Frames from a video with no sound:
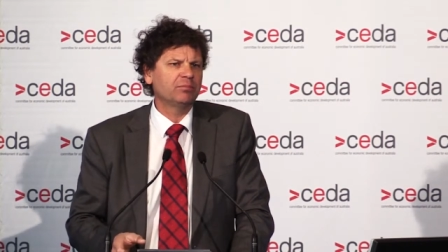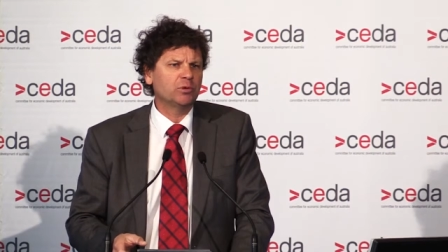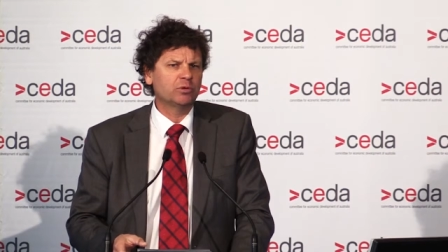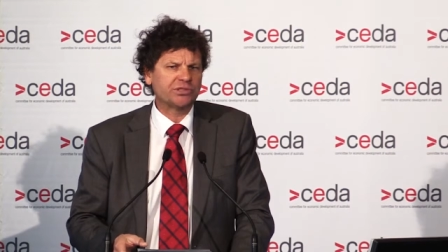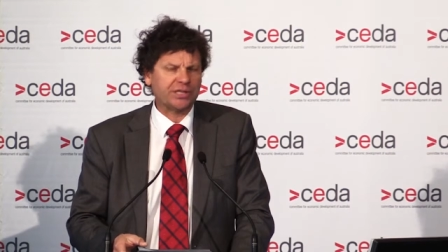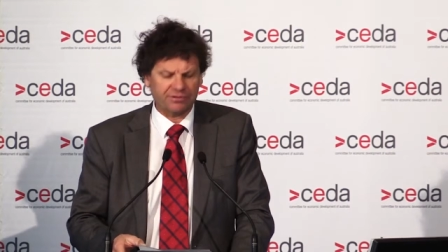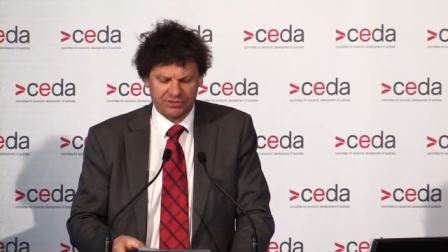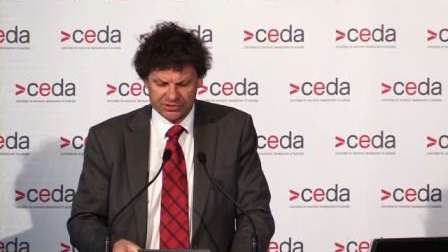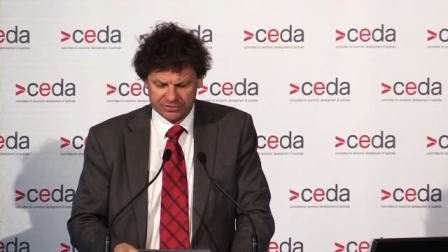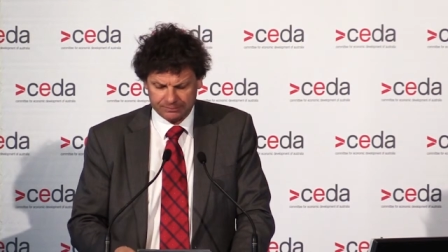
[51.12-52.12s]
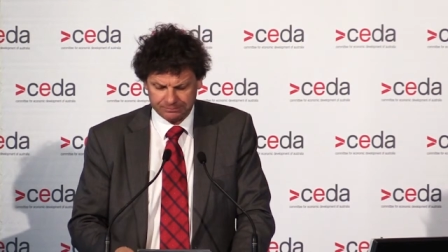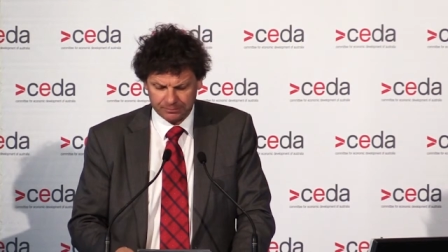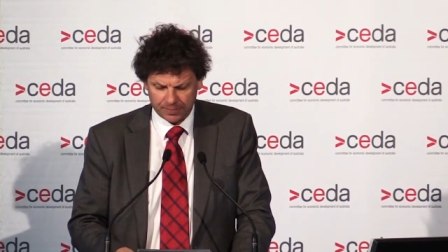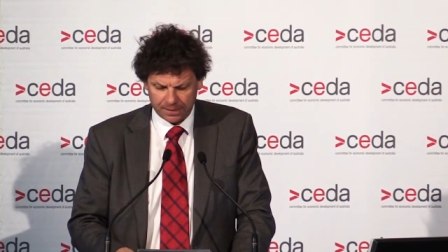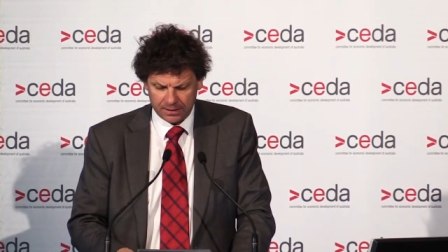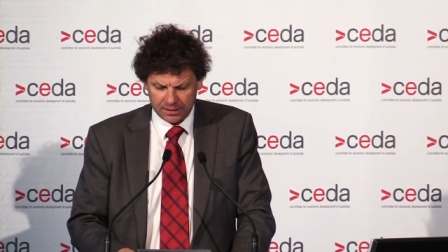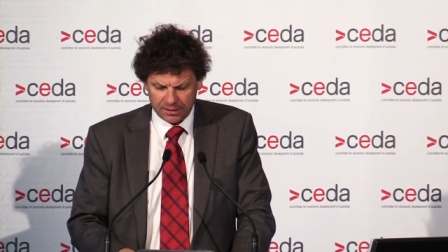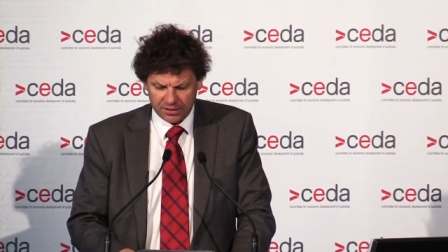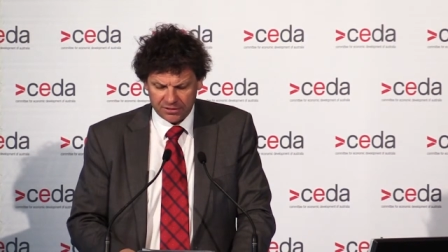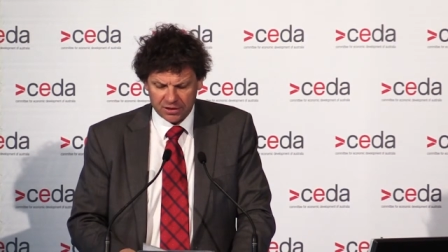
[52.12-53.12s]
more generous?
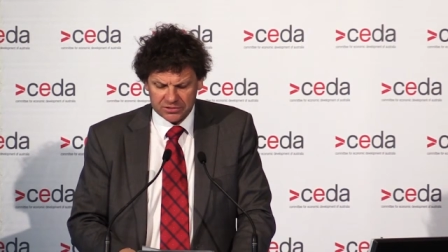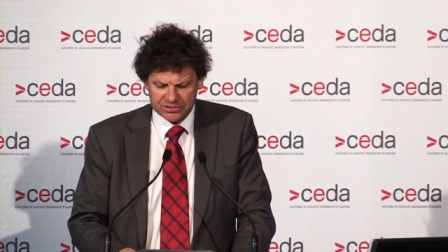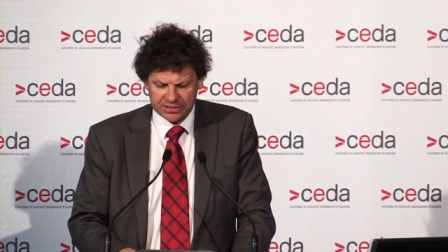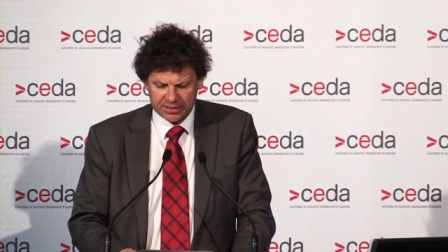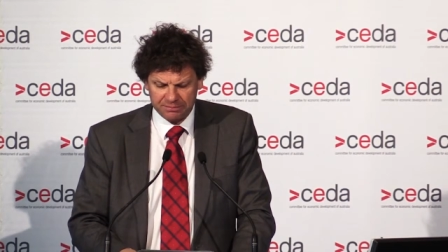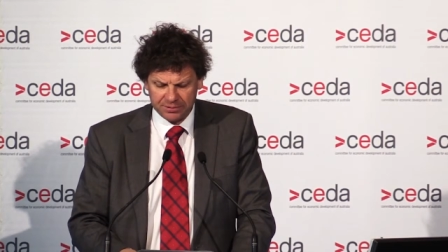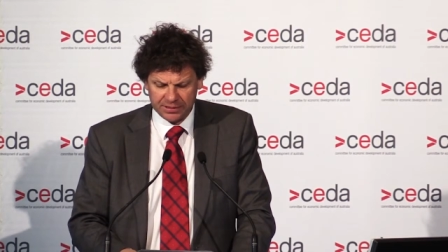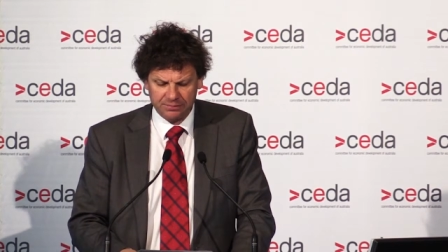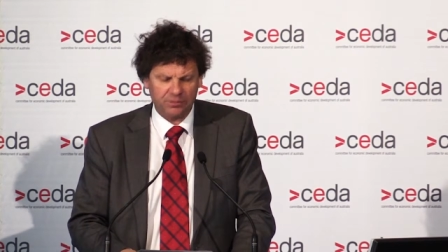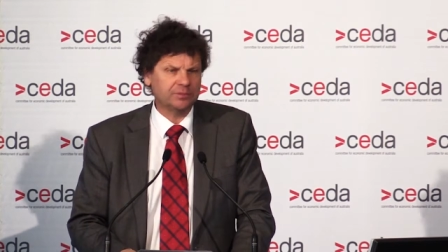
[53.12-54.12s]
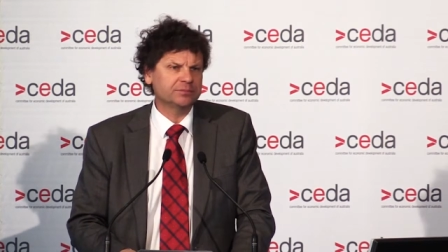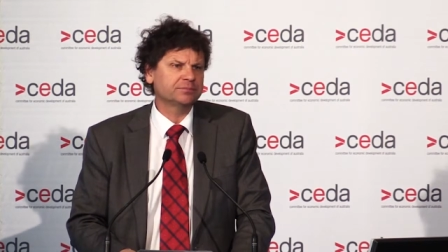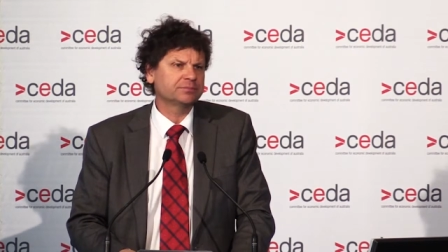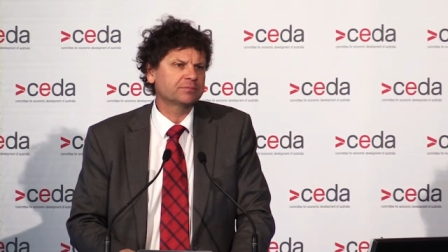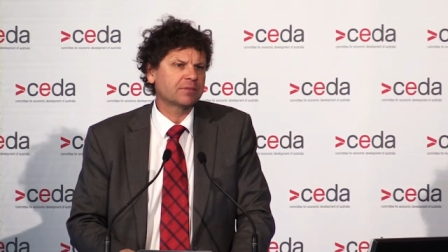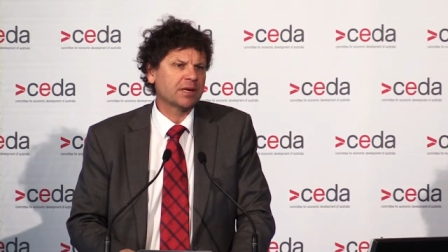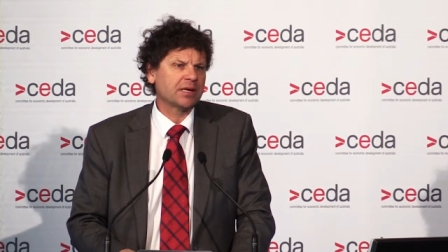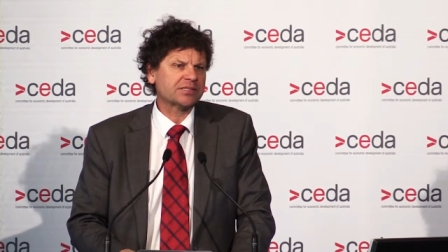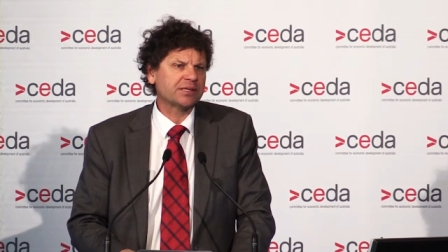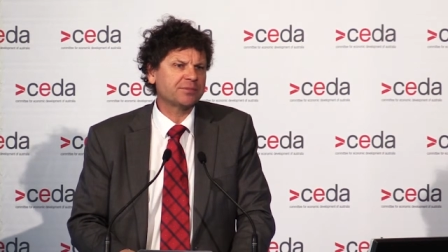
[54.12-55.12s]
Those same people
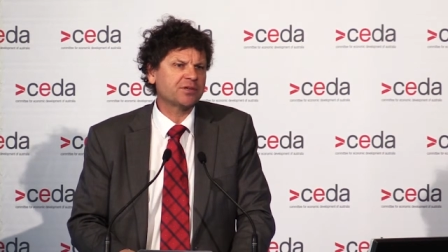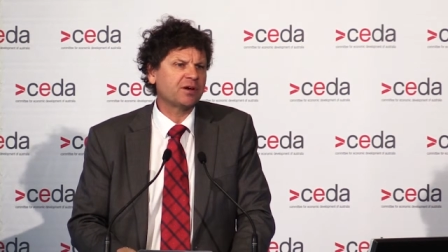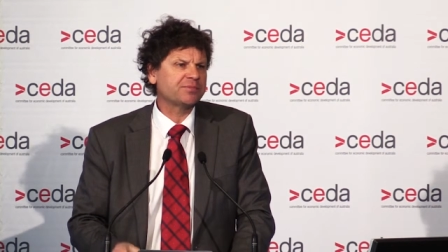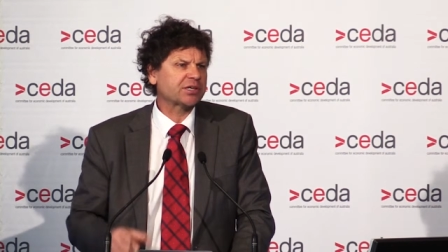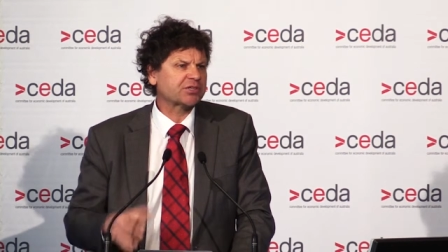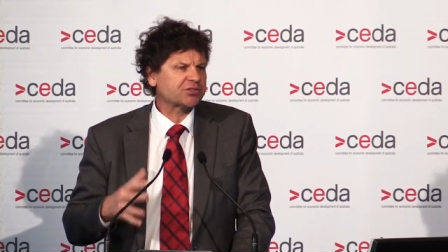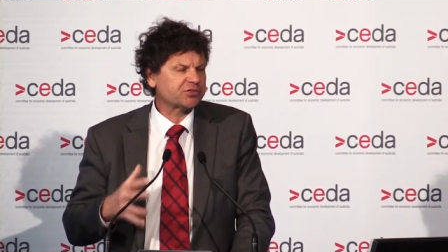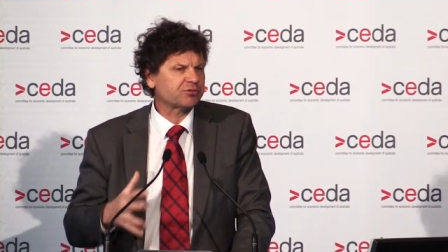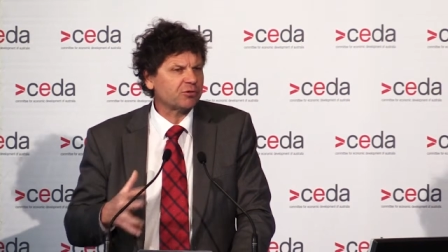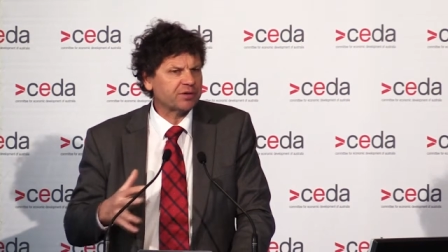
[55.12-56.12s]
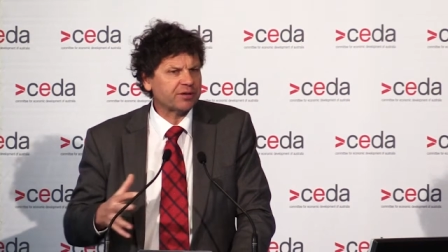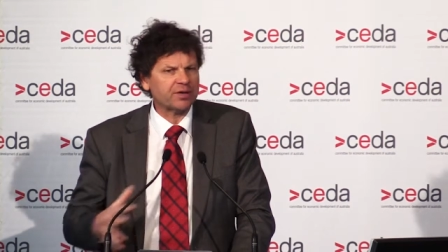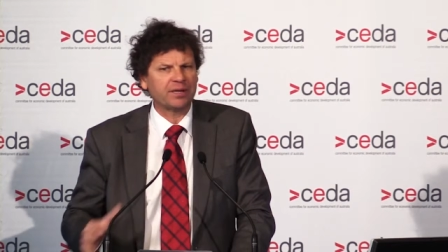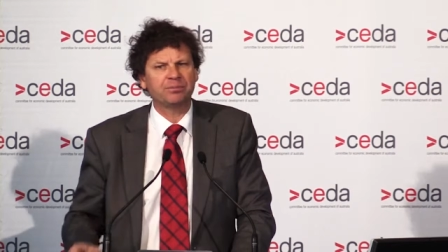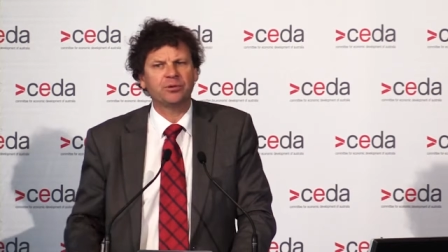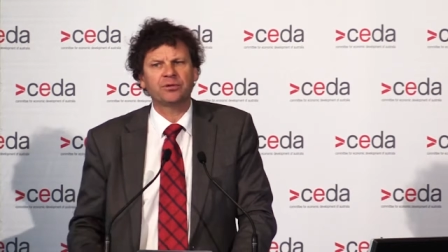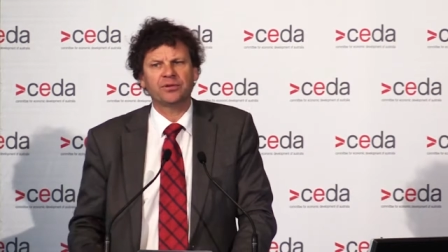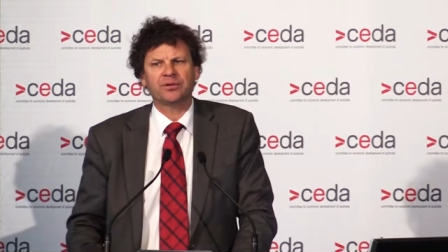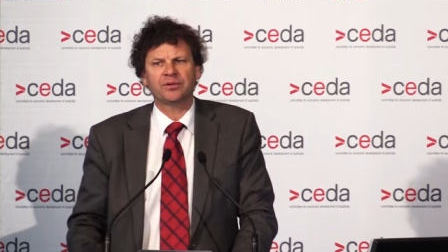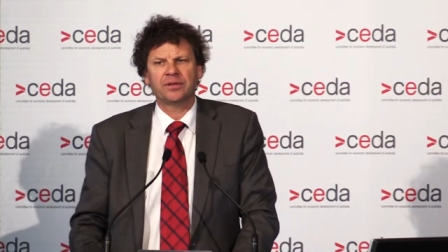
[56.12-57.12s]
are sometimes extraordinarily
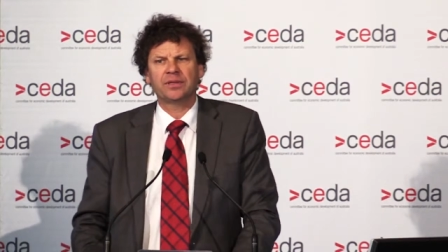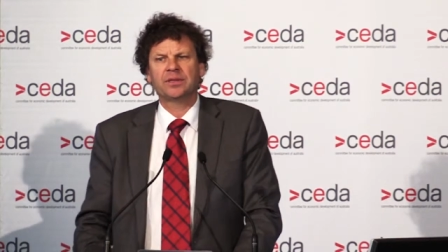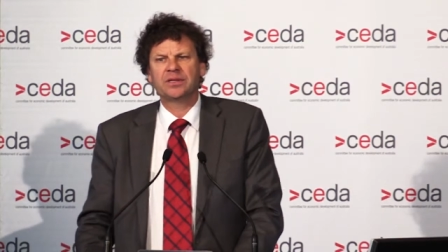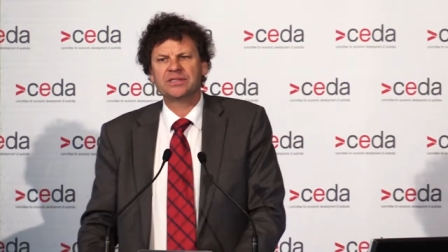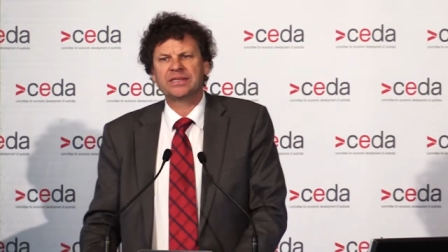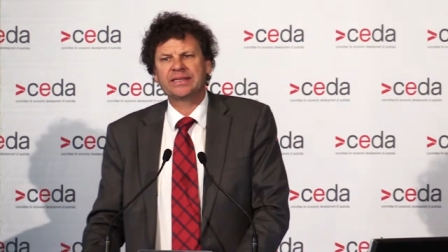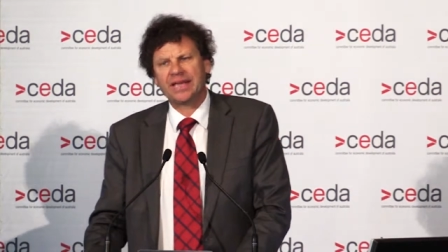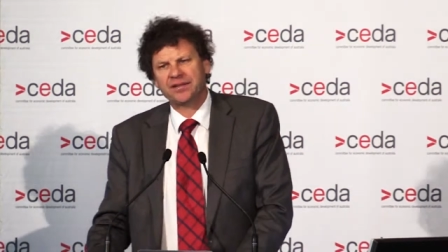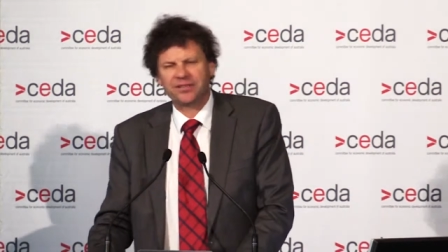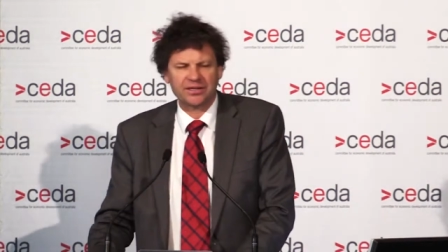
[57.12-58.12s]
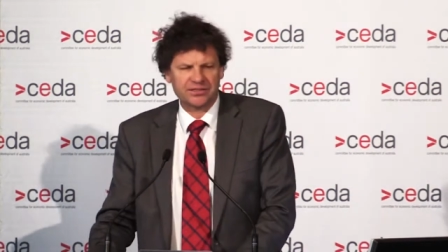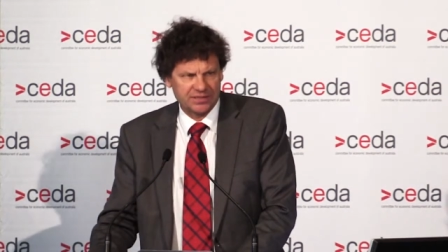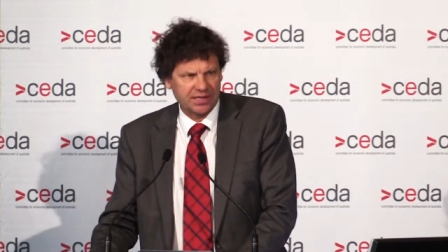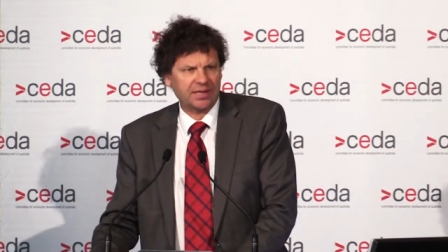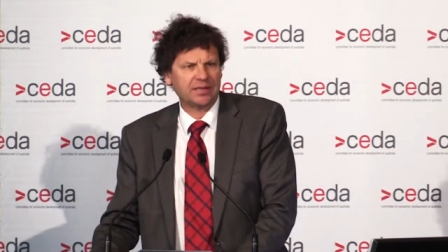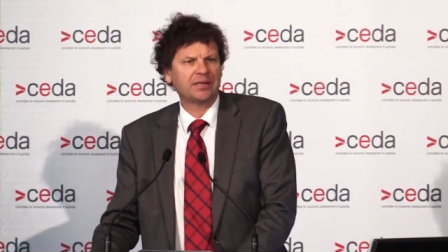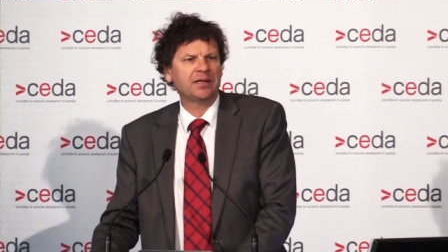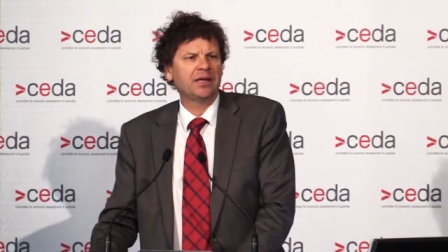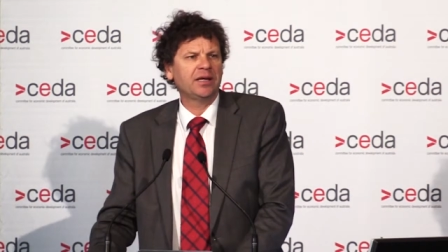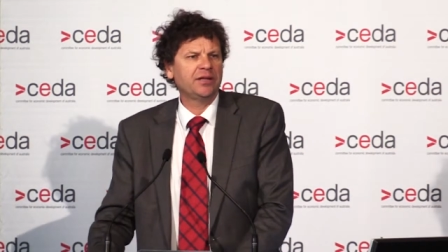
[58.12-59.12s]
important to get things done
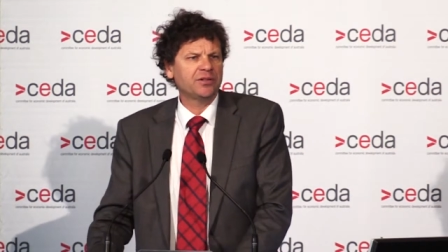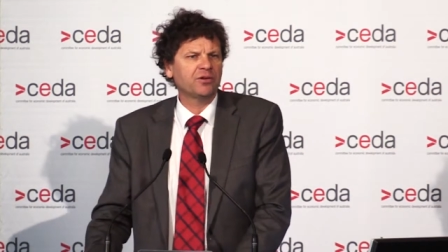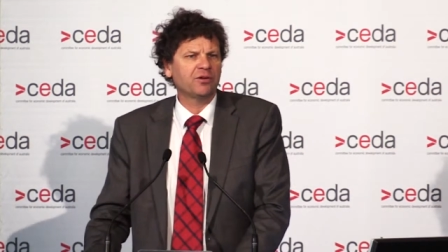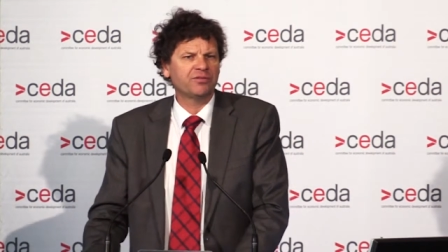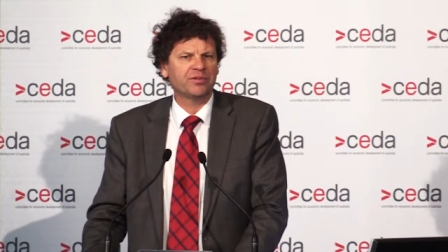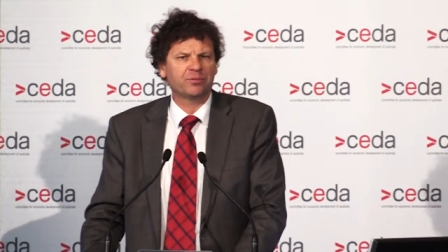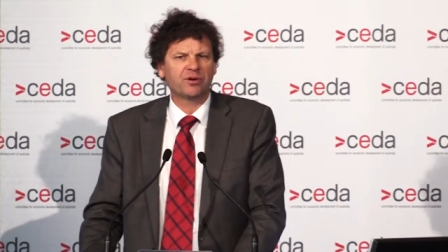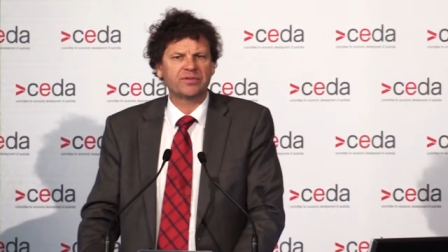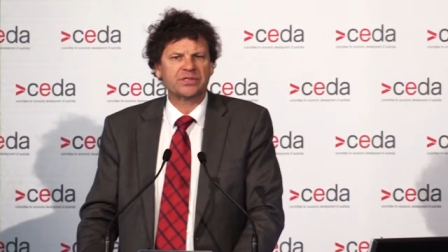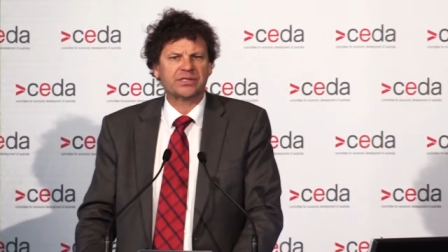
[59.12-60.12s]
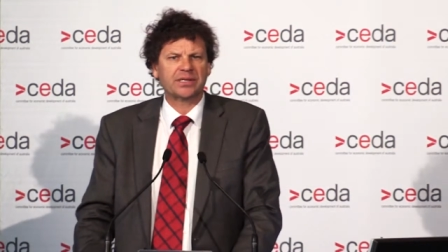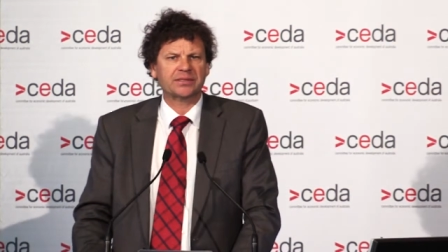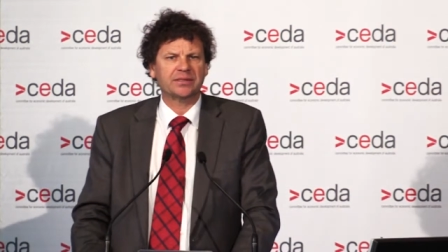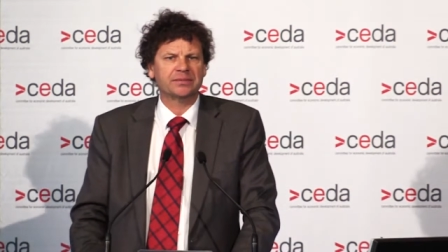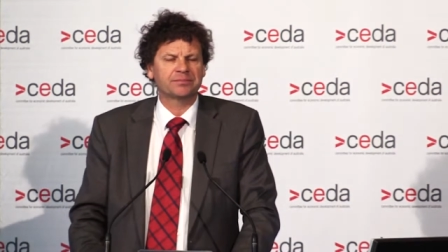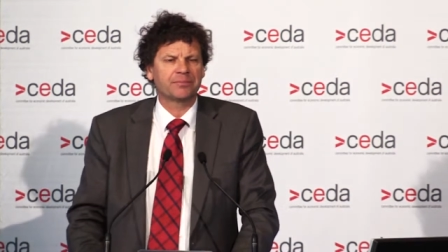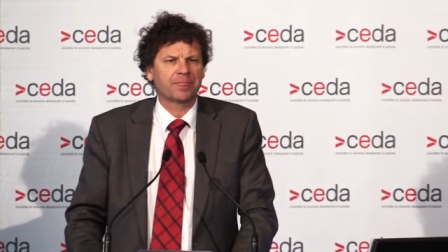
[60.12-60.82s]
in the non-for-profit sector.